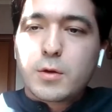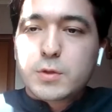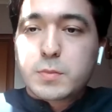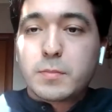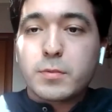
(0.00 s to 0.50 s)

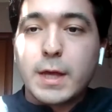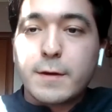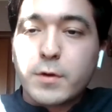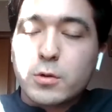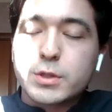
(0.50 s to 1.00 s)
those people
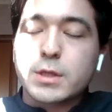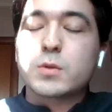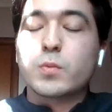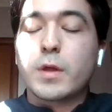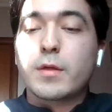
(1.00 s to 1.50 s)
have
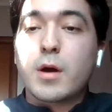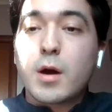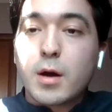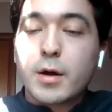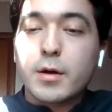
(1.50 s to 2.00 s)
contact with
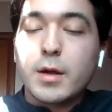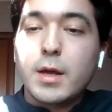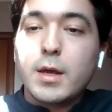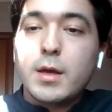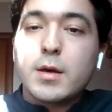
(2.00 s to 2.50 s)
are
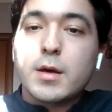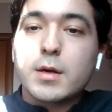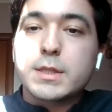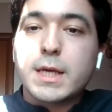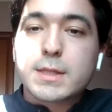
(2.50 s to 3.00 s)

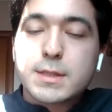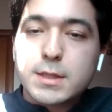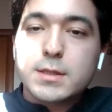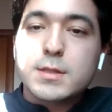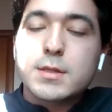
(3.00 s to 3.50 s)

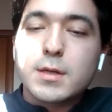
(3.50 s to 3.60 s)
tested.